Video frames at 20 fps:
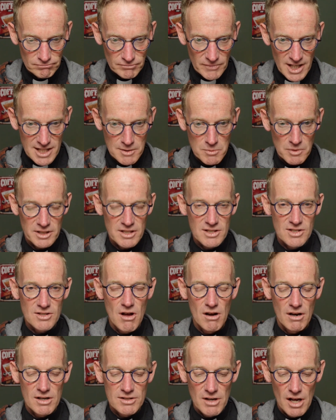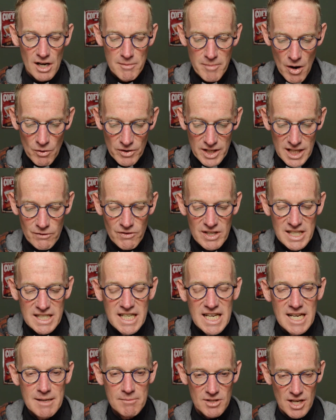That's what the song is all about. He
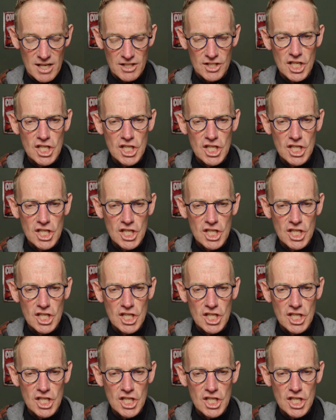redeems us.